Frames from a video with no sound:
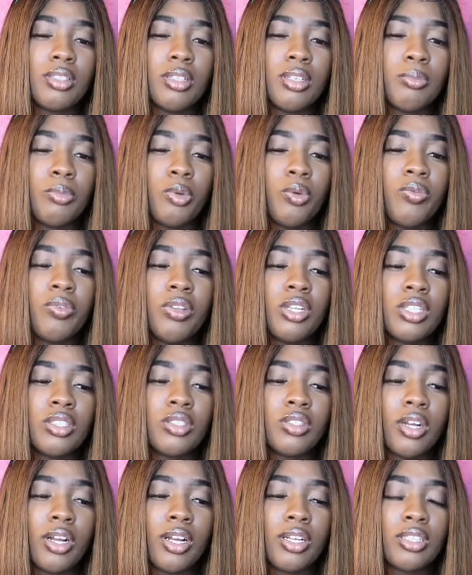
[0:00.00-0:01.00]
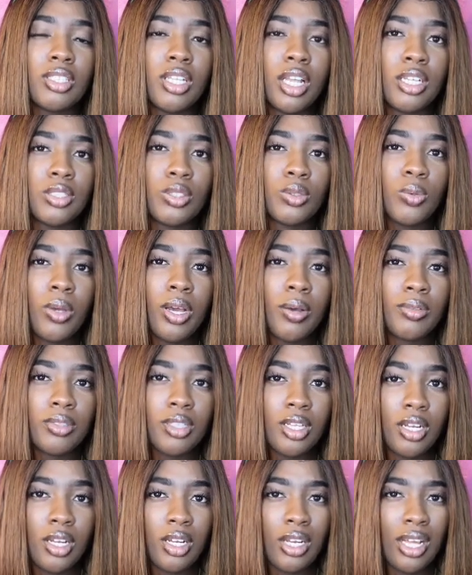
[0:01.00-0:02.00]
movie didn't start until like 2
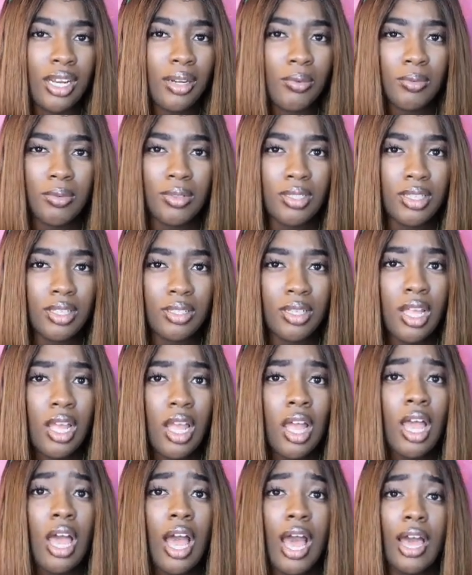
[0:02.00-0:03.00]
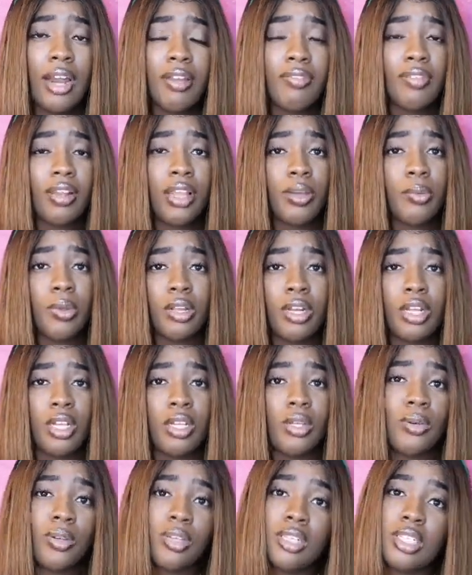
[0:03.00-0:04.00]
hours later, and I didn't feel like waiting that
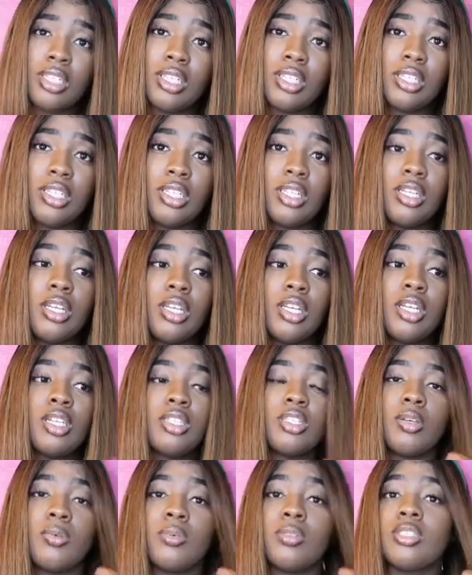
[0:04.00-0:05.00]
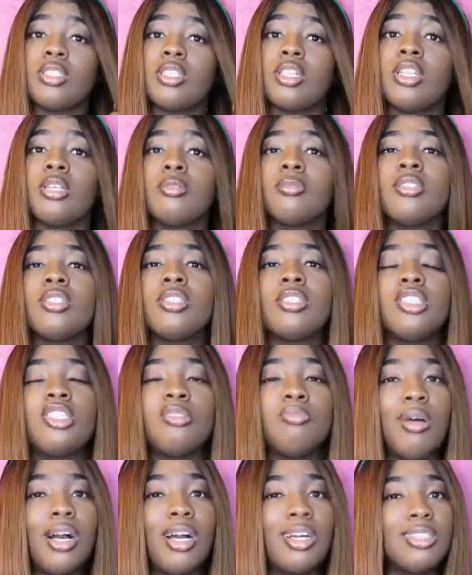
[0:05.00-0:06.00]
long. He didn't either. So we just ended up seeing
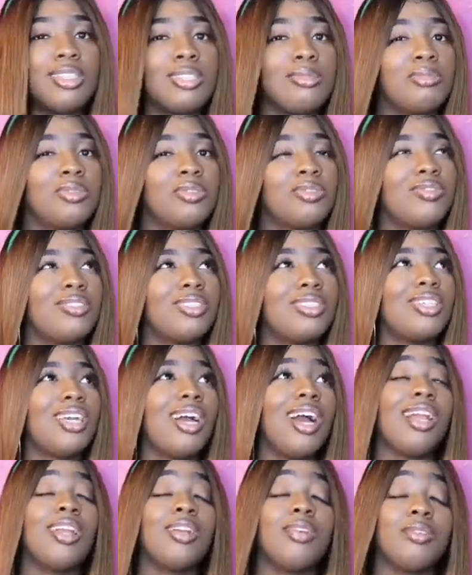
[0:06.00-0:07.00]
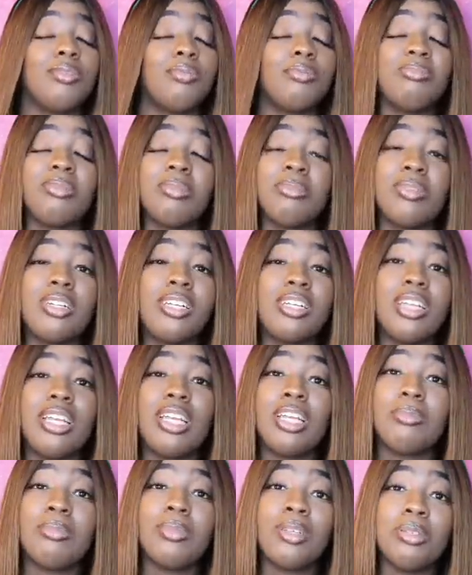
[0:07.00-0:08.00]
this boxing movie. I don't even remember the
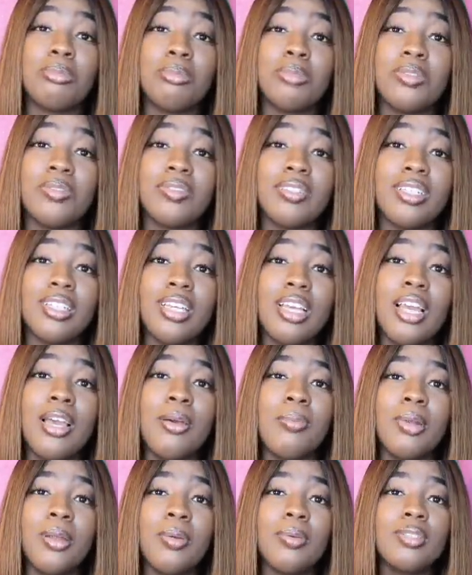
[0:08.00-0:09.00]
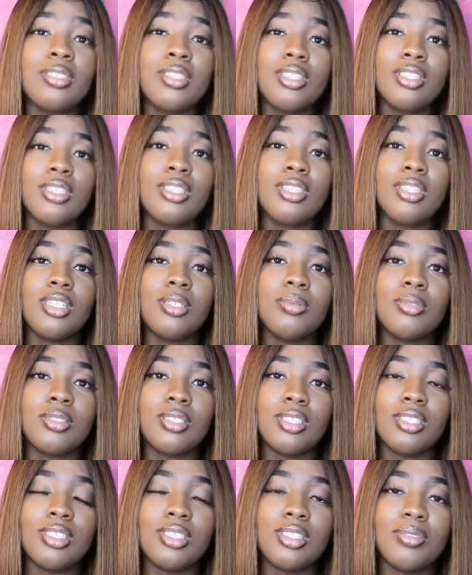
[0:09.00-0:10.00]
name of the movie, but it was good. It was
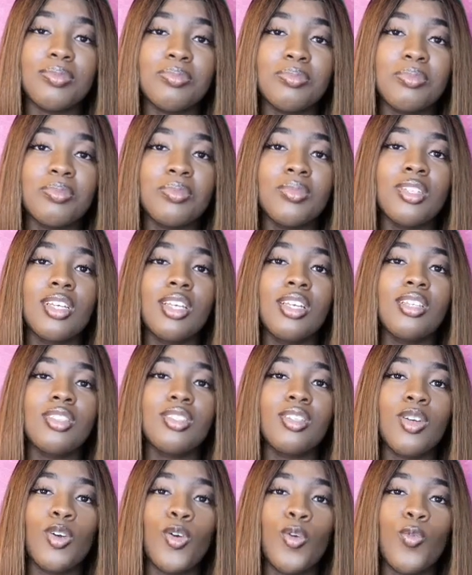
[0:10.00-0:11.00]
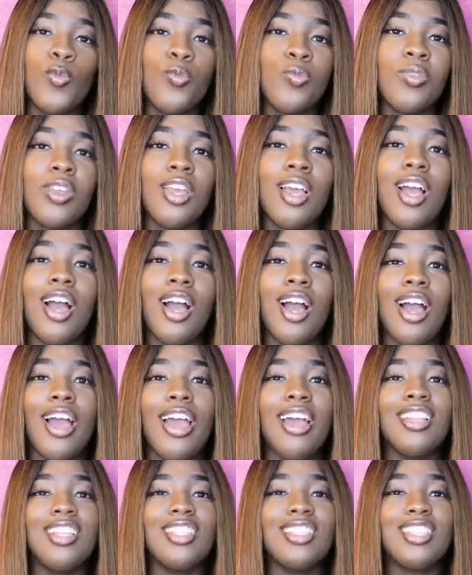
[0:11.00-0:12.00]
decent. So
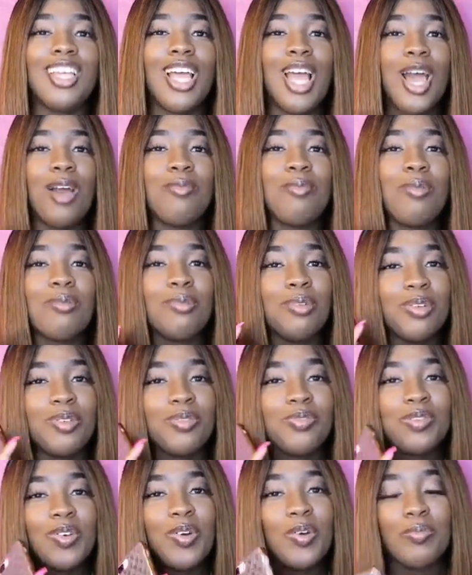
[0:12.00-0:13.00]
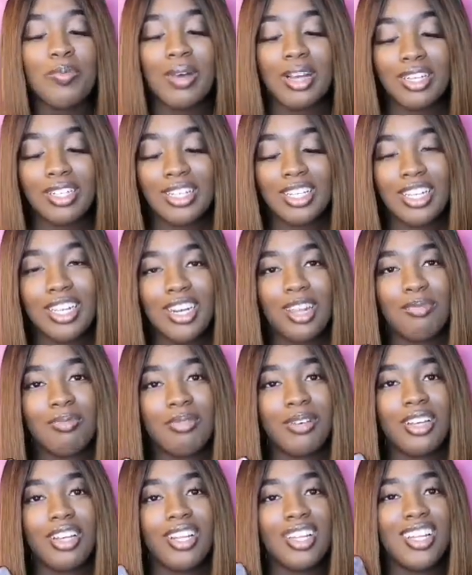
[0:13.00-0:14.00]
at the time, I'm on the phone with my daddy,
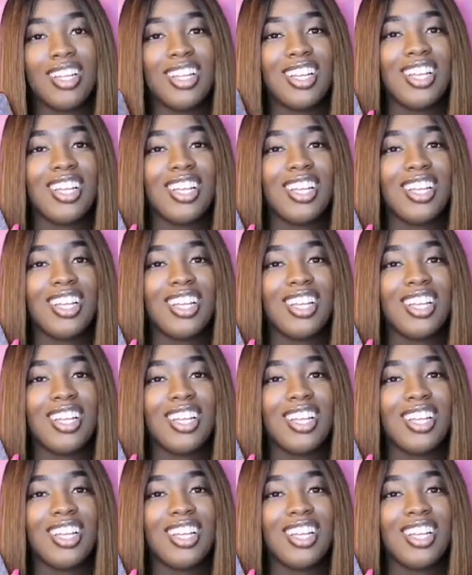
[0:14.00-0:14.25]
but